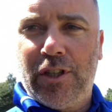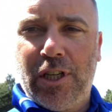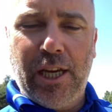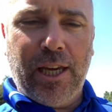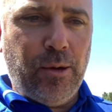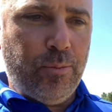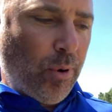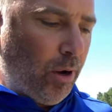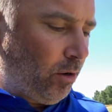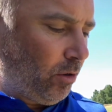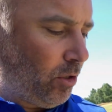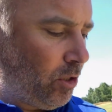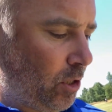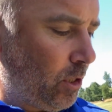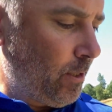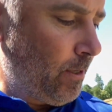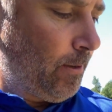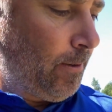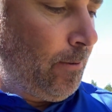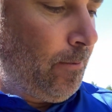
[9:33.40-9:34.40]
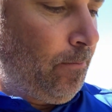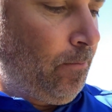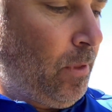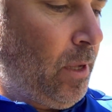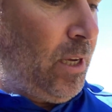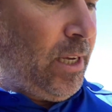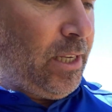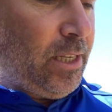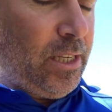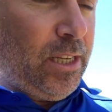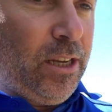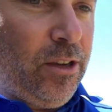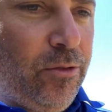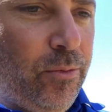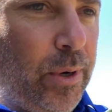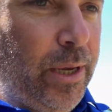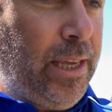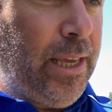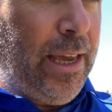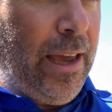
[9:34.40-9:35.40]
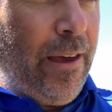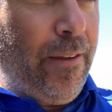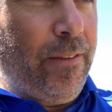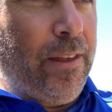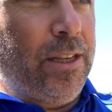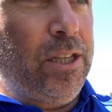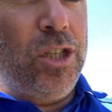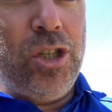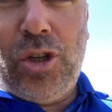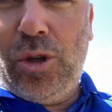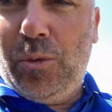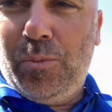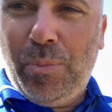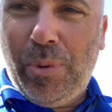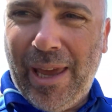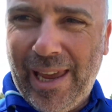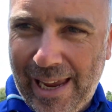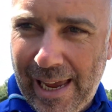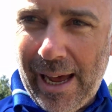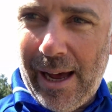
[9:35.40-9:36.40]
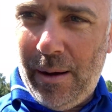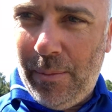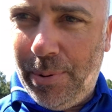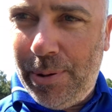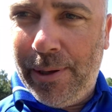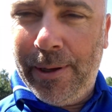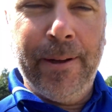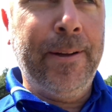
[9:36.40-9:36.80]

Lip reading: tee box and see if we can get this to pick up,